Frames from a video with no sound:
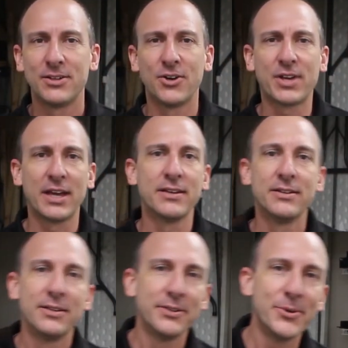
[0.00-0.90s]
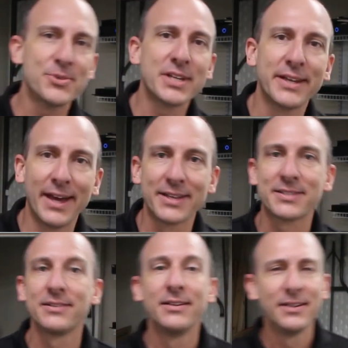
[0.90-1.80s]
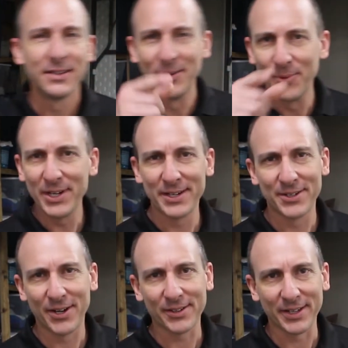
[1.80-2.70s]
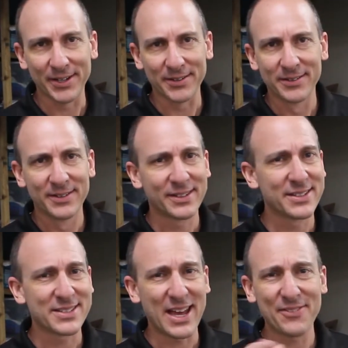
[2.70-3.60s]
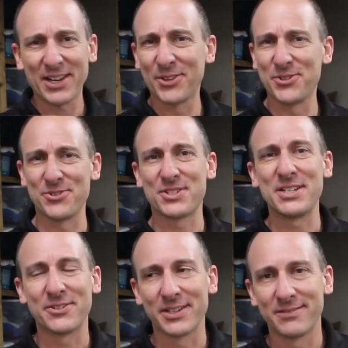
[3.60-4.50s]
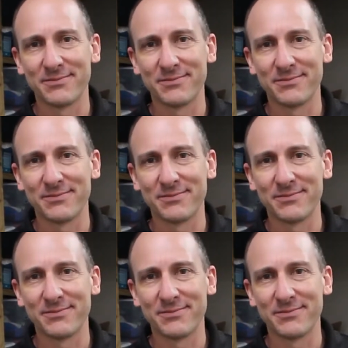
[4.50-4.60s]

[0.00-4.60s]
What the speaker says: Okay, who said yes? We need to talk later, because I've got to learn your secret.